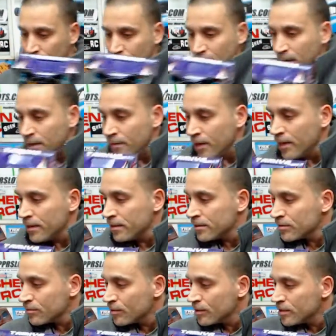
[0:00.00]
Anyway,
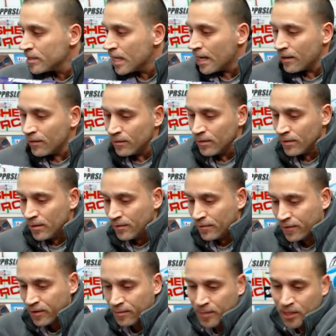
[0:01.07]
this one's out
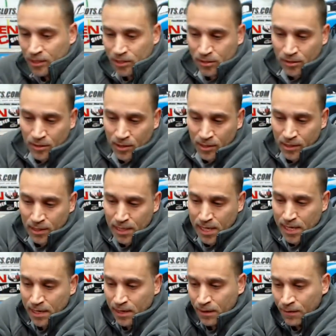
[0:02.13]
of commission right
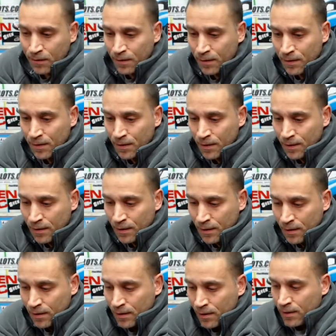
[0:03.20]
now.
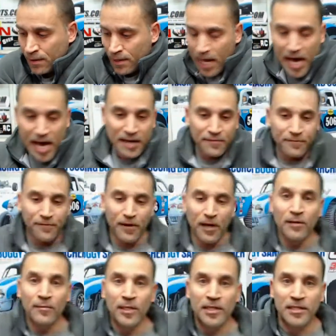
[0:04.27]
I had
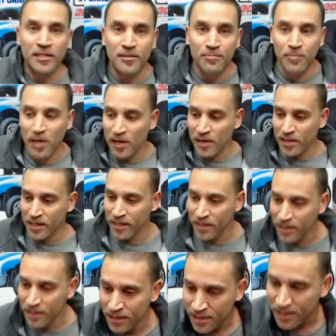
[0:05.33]
fun with this
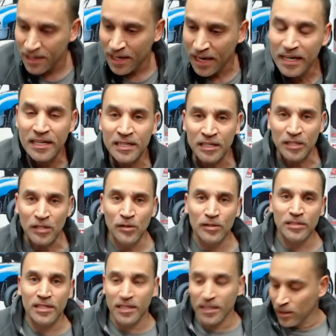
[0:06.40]
buggy. I didn't
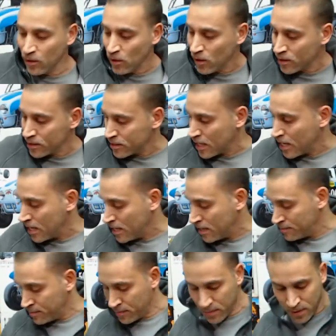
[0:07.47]
use it in a long
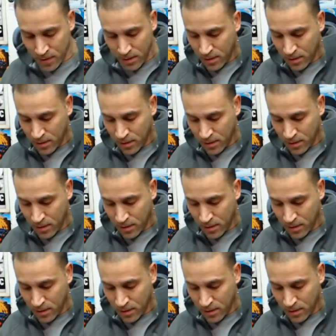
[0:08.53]
time.